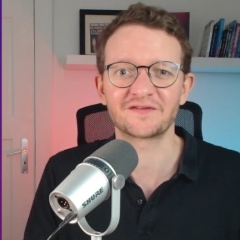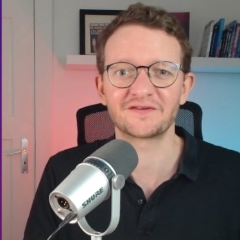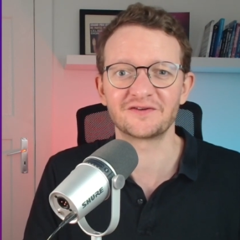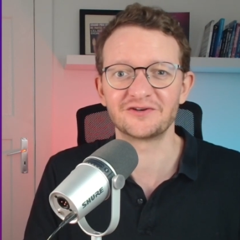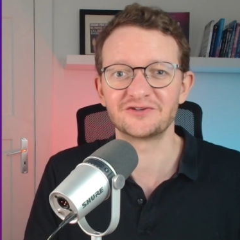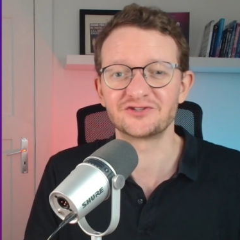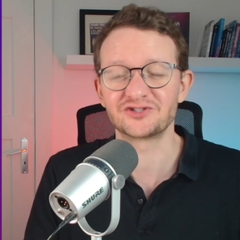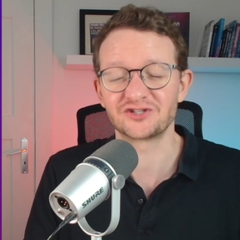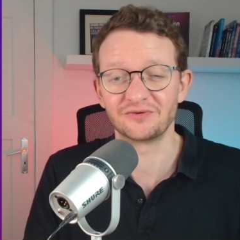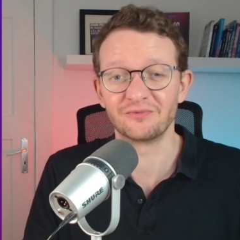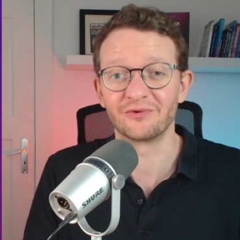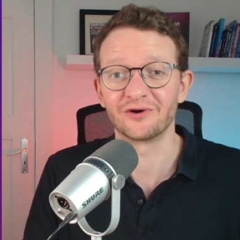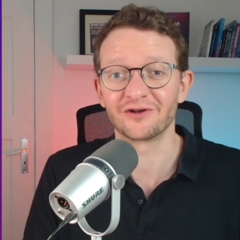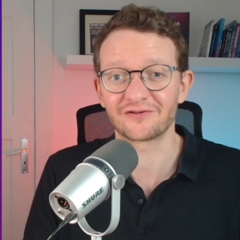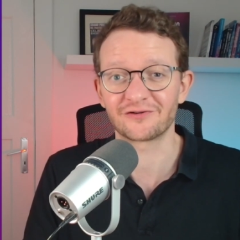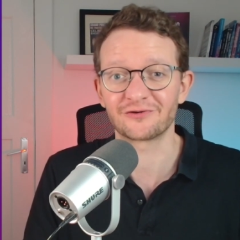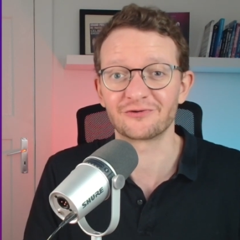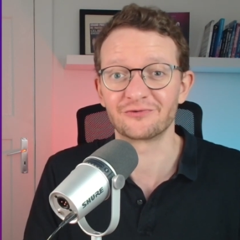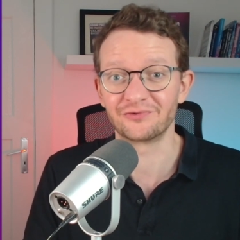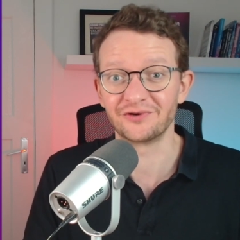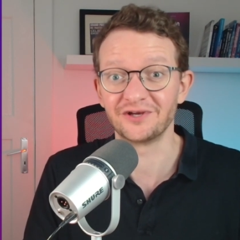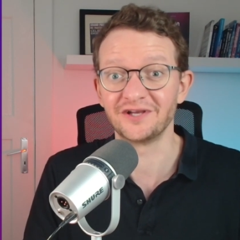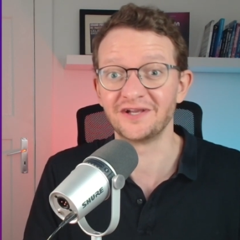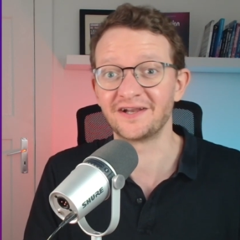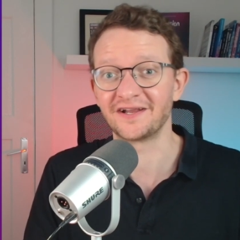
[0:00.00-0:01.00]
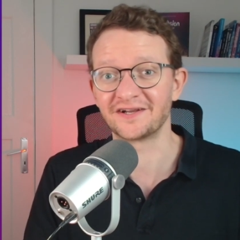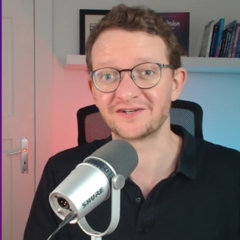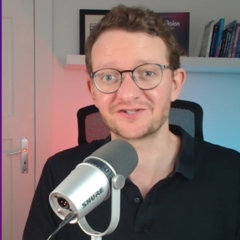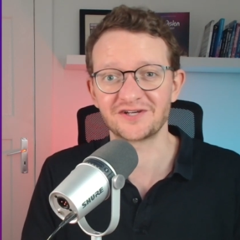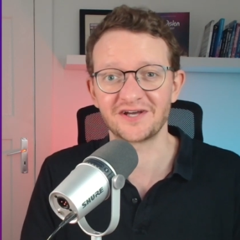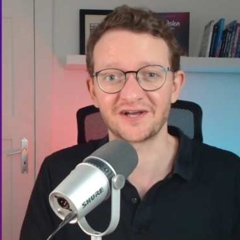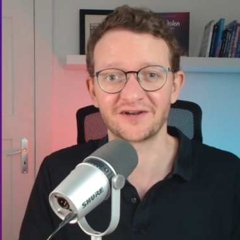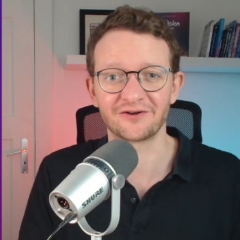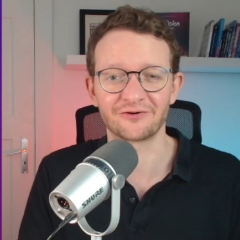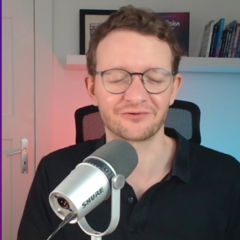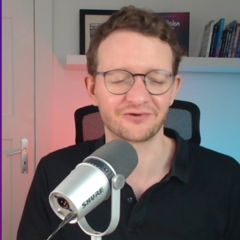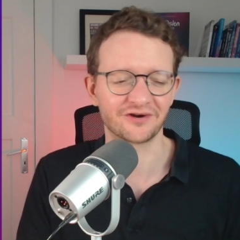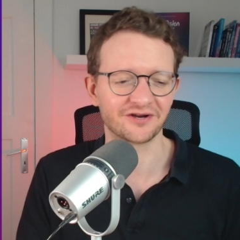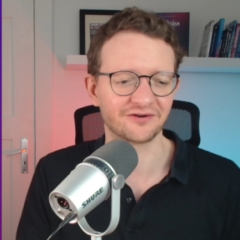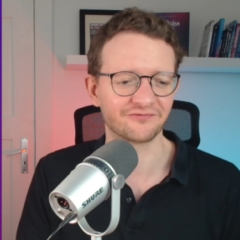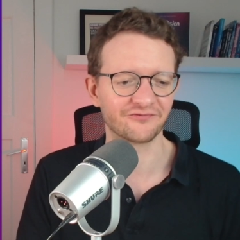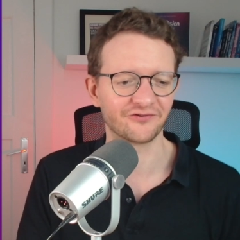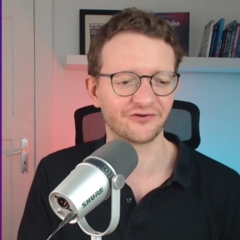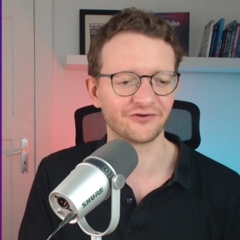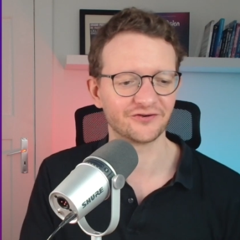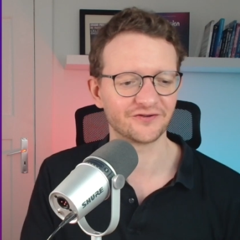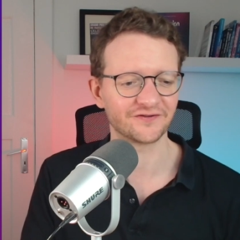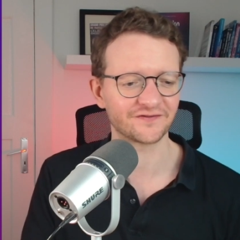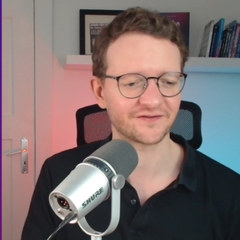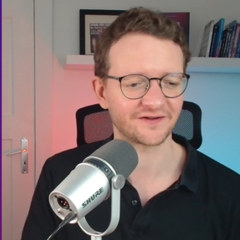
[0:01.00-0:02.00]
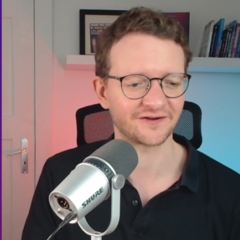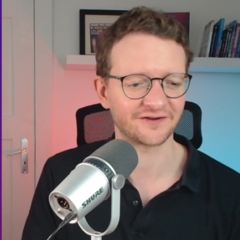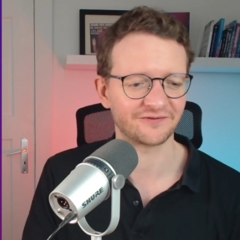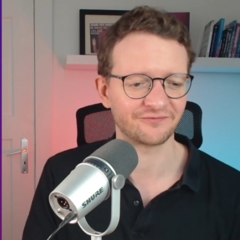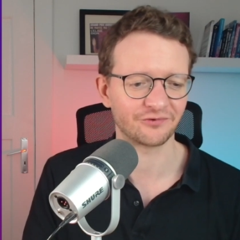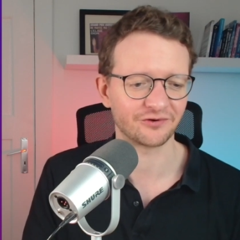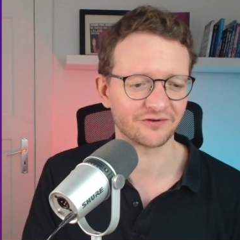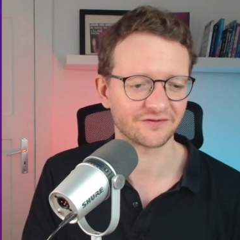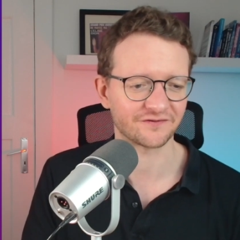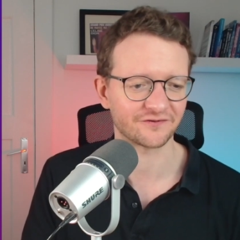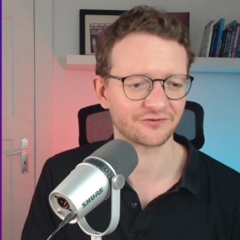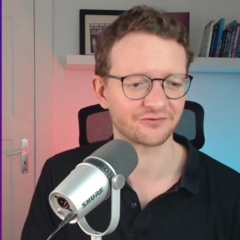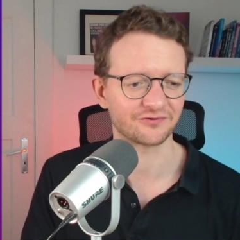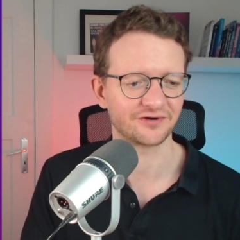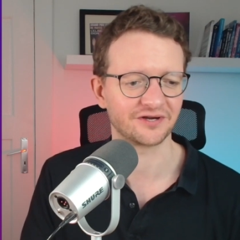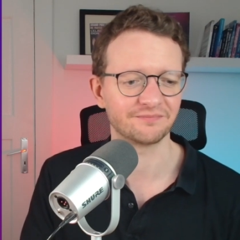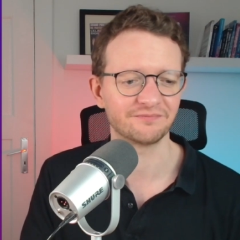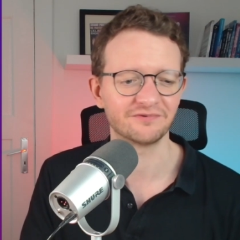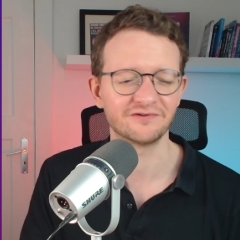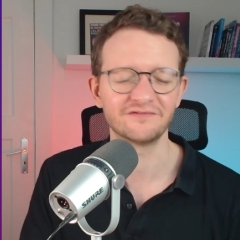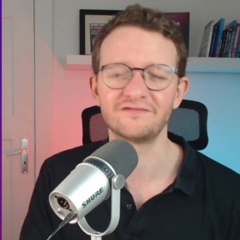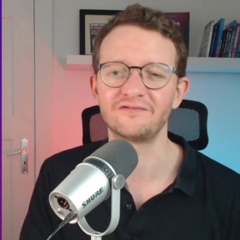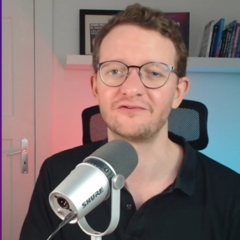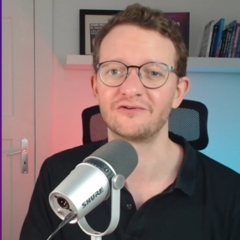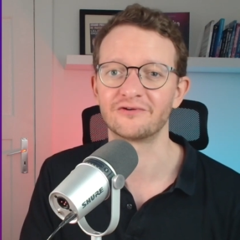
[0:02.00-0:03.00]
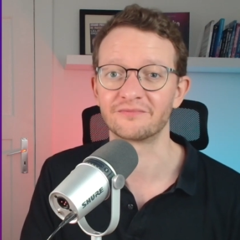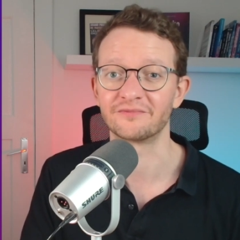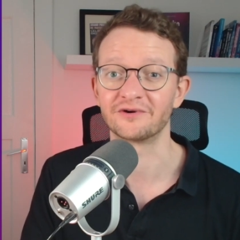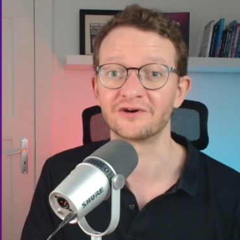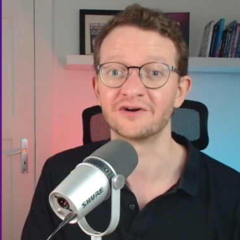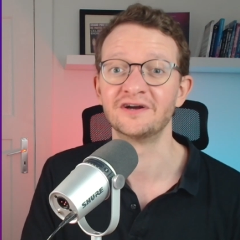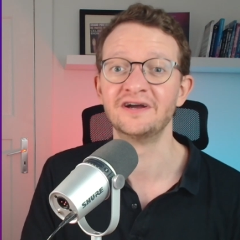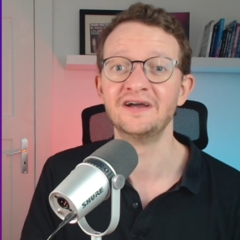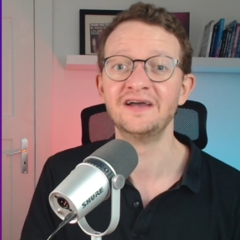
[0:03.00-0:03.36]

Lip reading: she was Loreen and she had a great voice and it was a great performer.